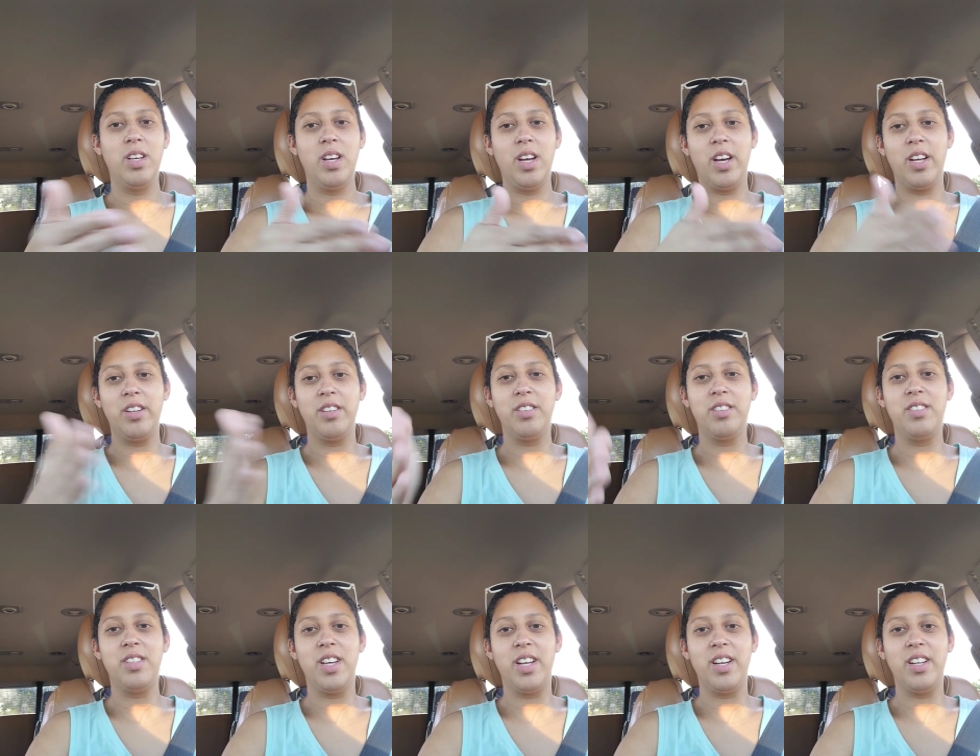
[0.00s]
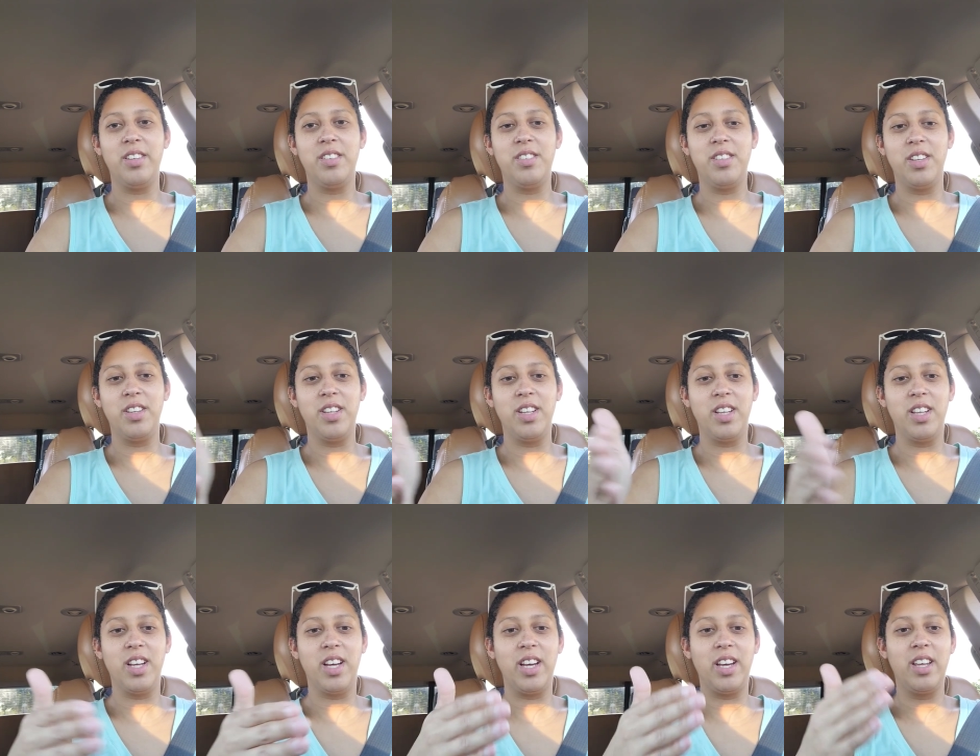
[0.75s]
I just set it so
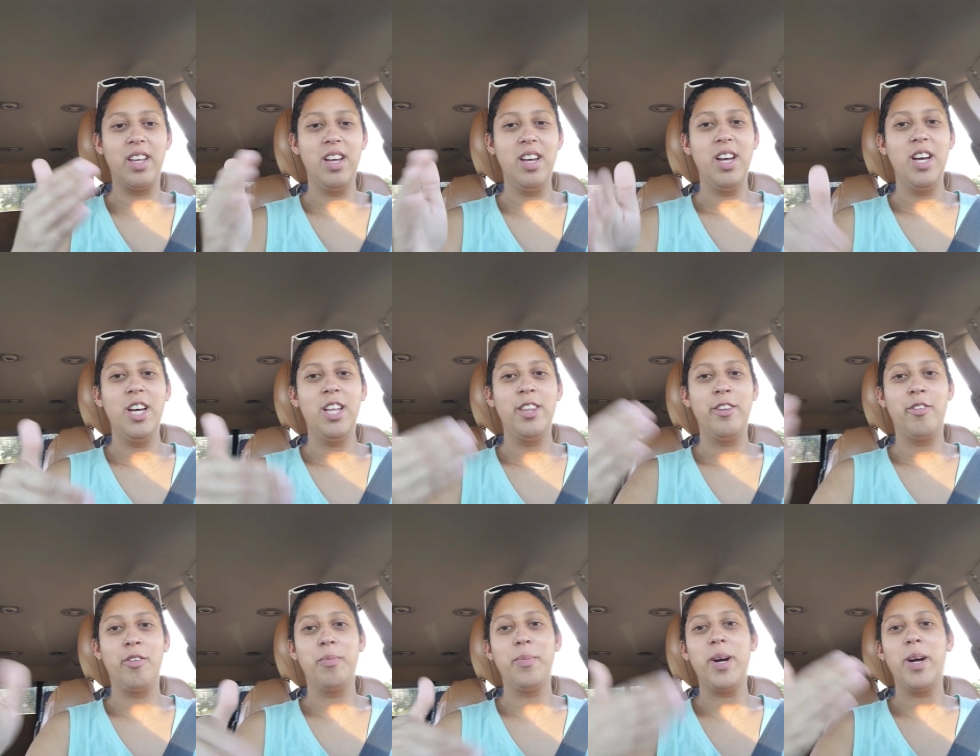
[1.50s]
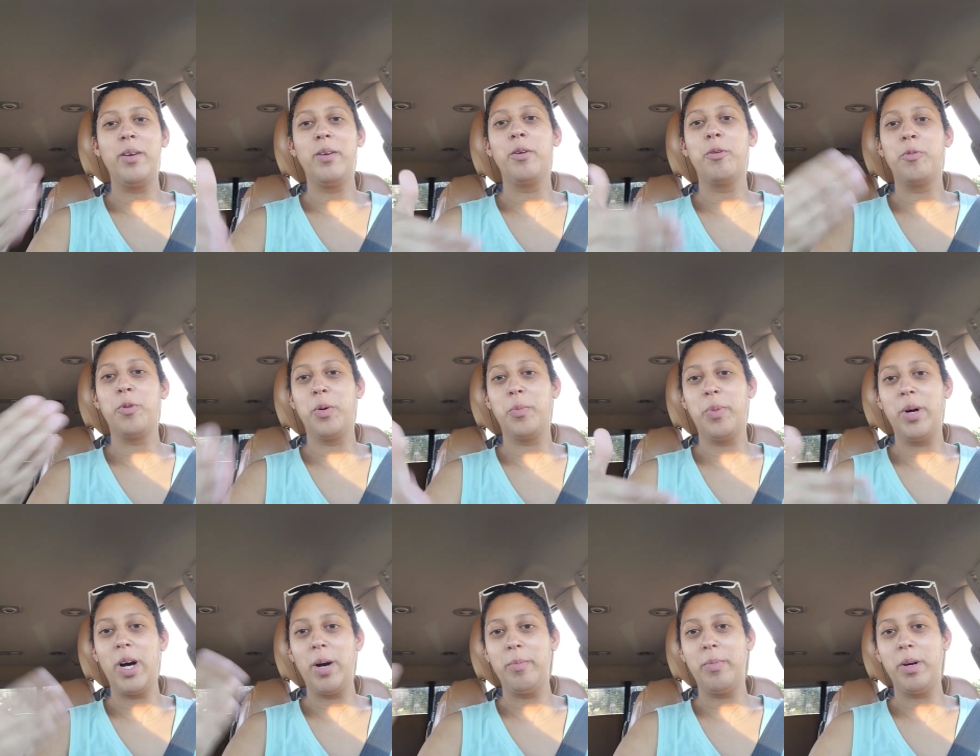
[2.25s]
that like the reminder will
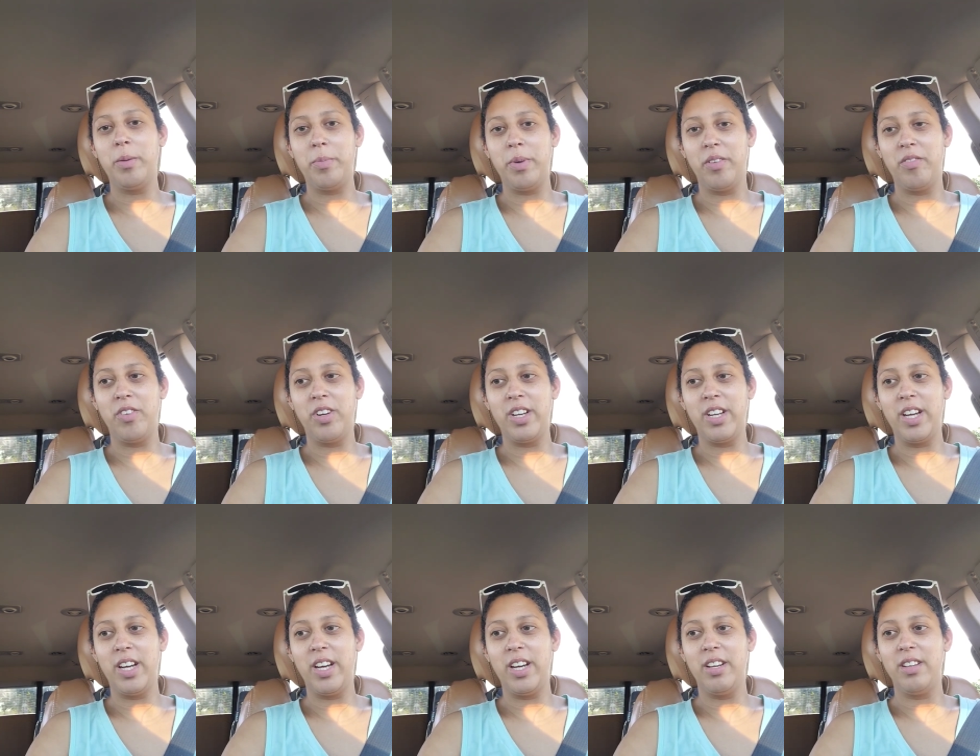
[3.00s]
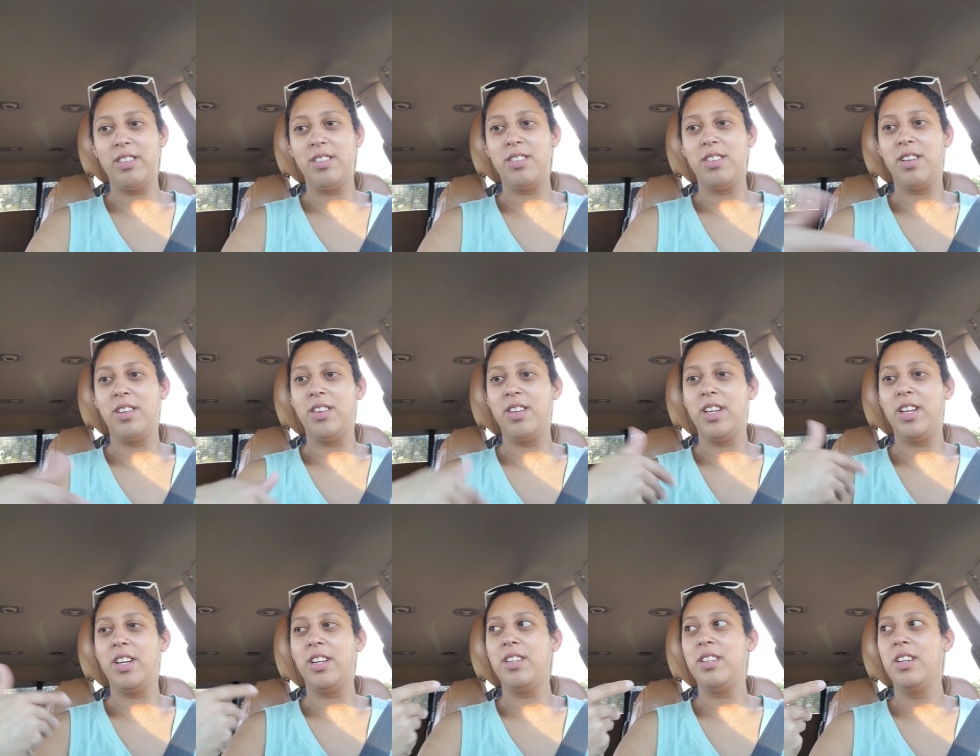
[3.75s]
pop up every day, so
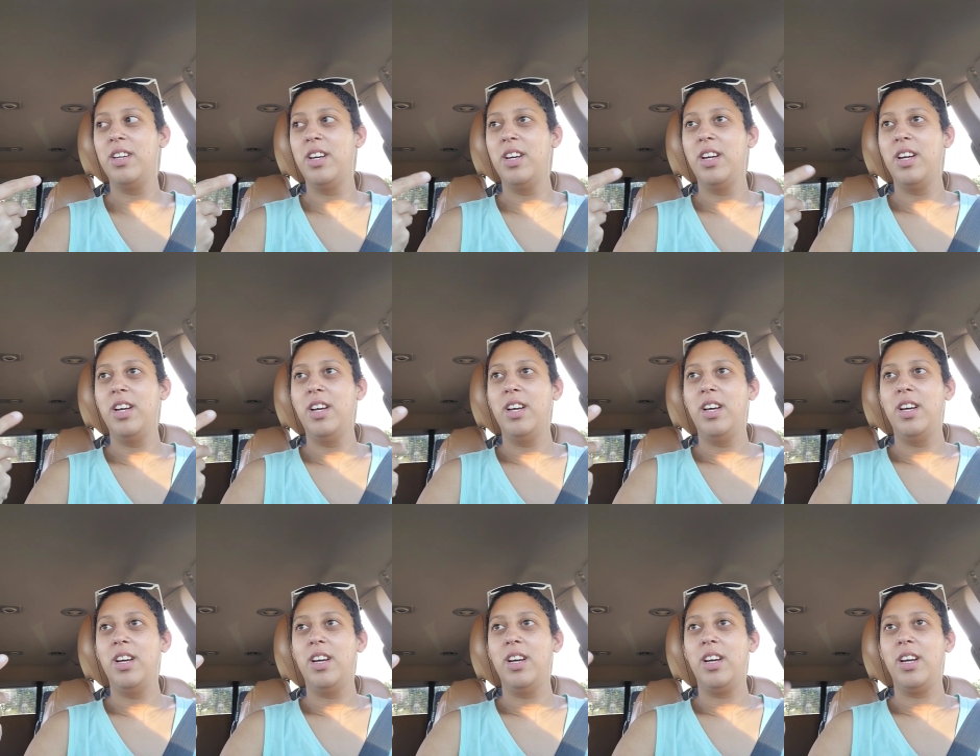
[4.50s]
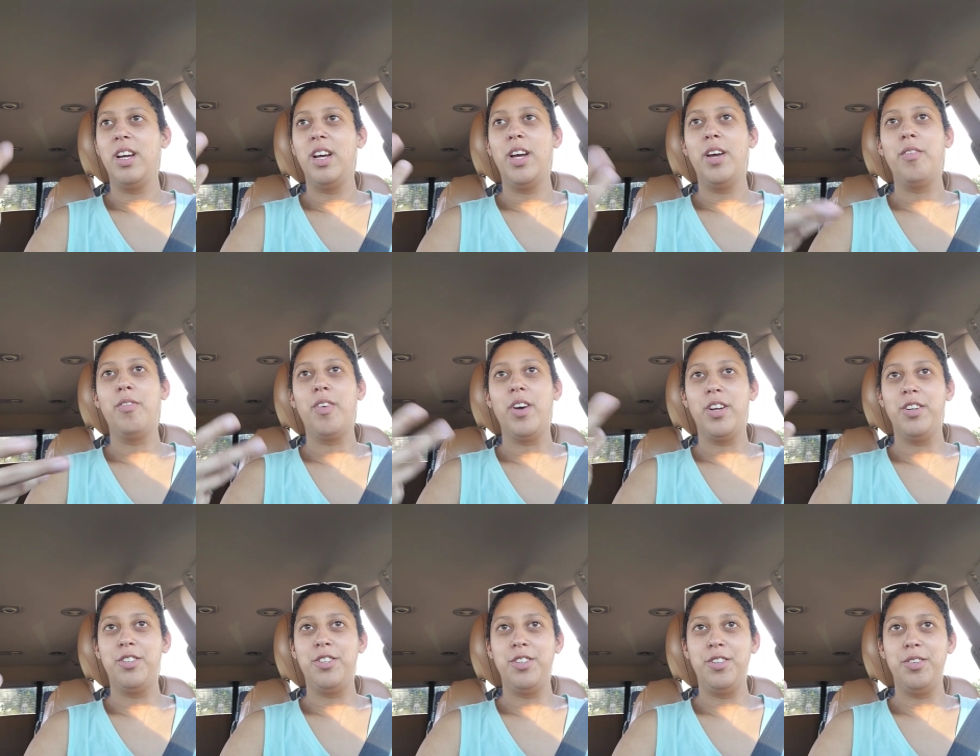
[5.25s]
that if
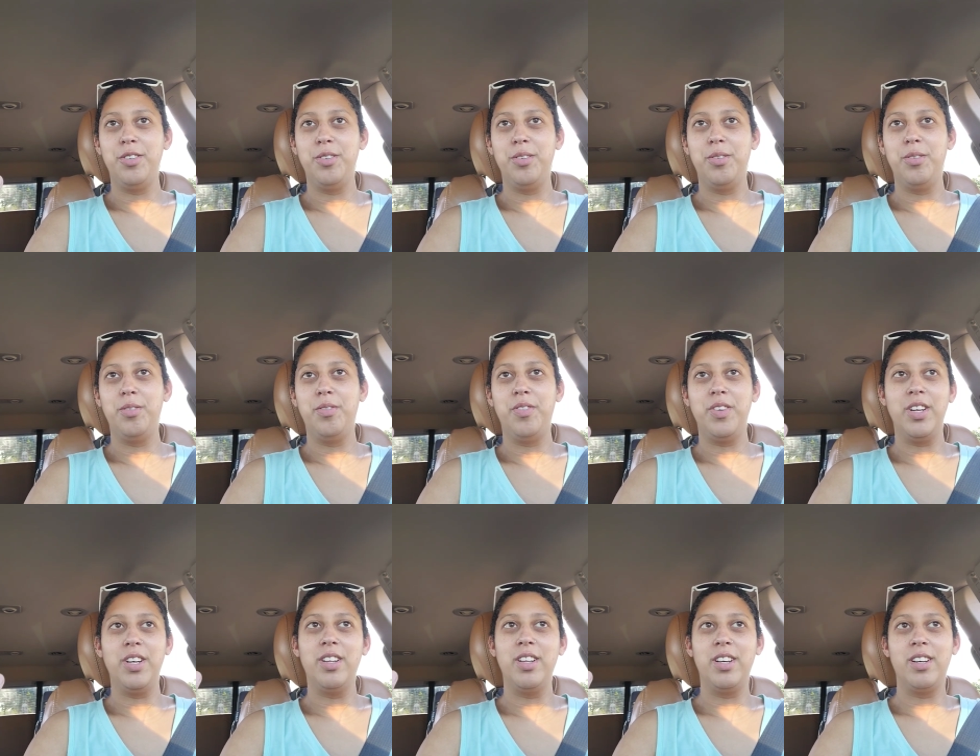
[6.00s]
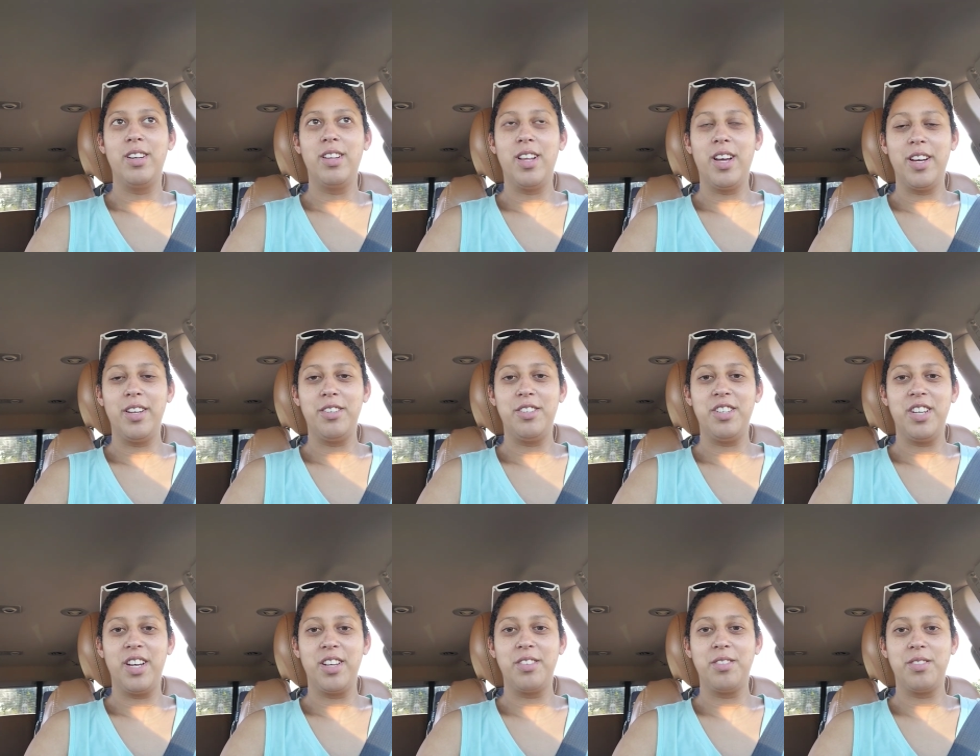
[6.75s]
I do feel inclined
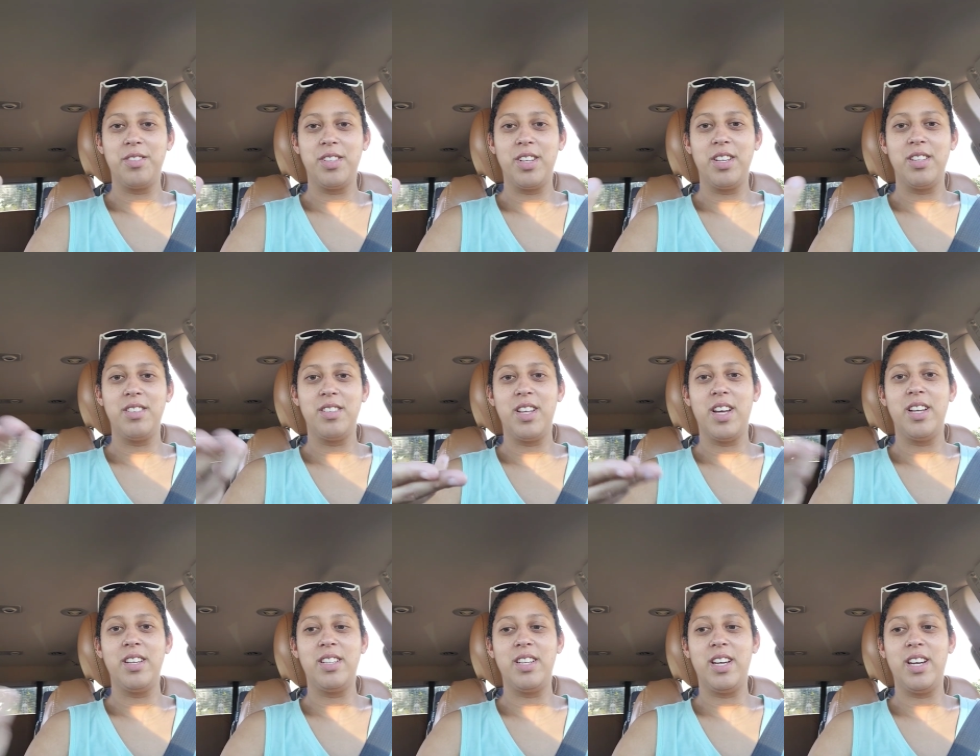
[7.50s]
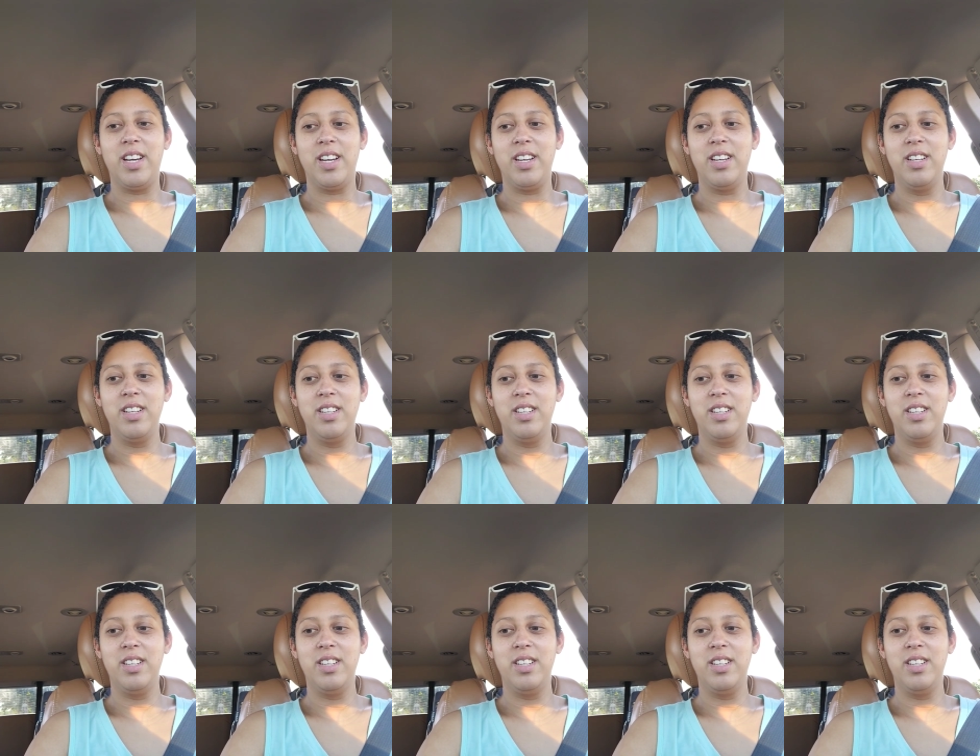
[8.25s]
to exercise that day,